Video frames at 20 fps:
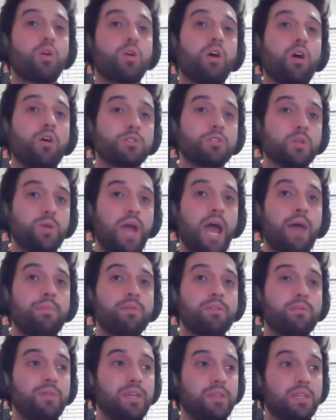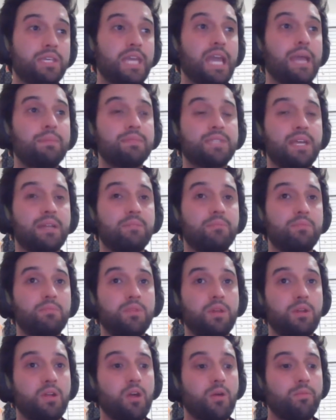also happened to be the games that,
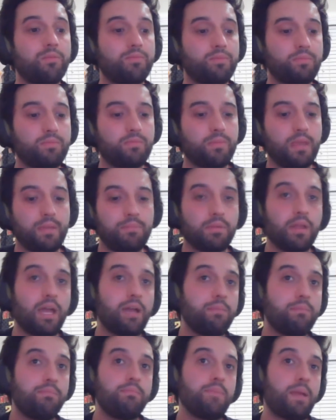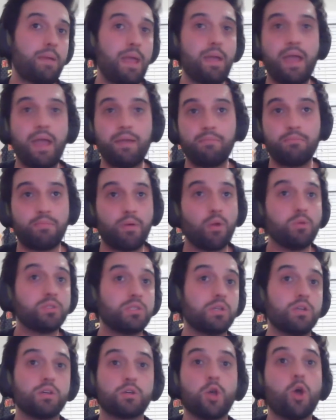he played post
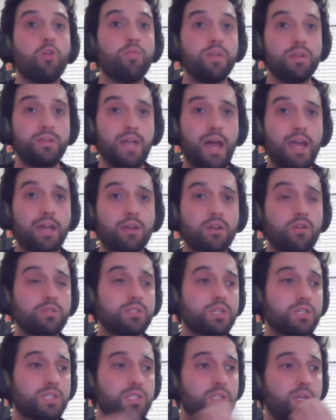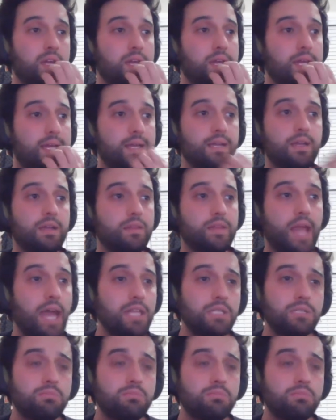a COVID diagnosis. That's